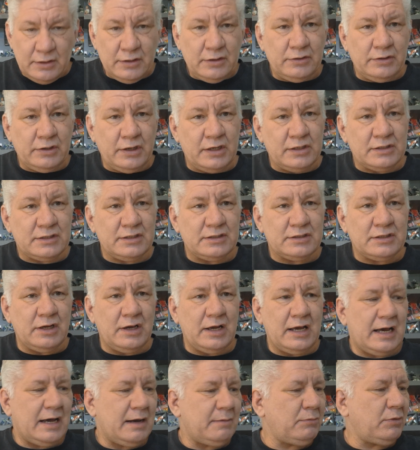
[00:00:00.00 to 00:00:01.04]
You'll notice there's
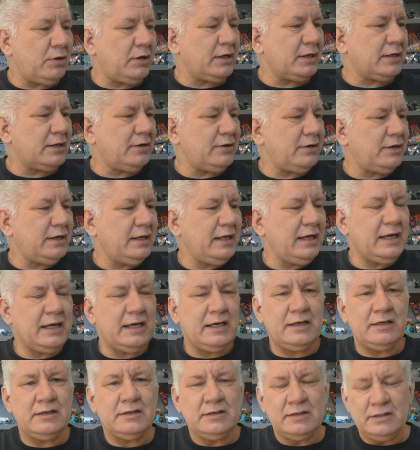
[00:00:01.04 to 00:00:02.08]
no harmonica in
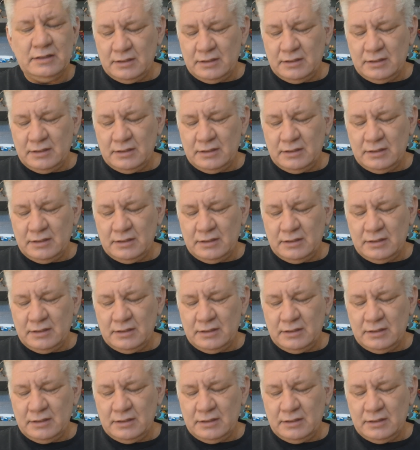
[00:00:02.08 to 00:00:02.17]
here.